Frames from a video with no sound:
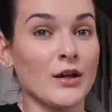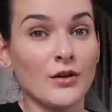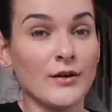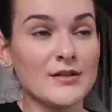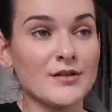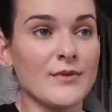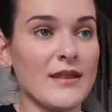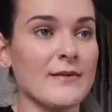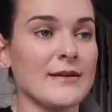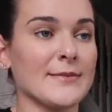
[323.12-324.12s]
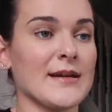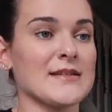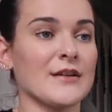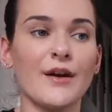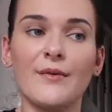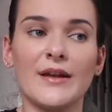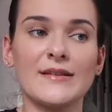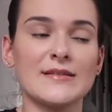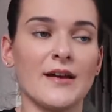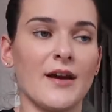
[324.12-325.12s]
not quite sure where the best place to go
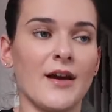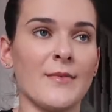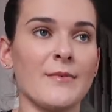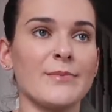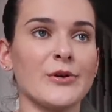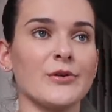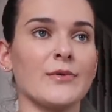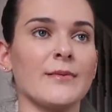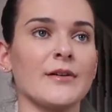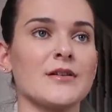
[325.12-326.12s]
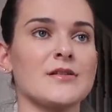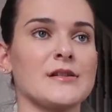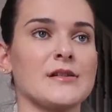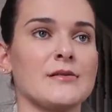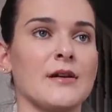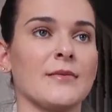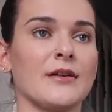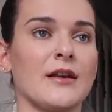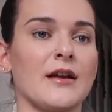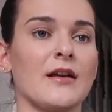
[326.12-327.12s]
is um, but what I'm going to do I'm
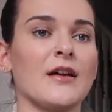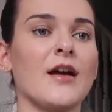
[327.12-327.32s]
going to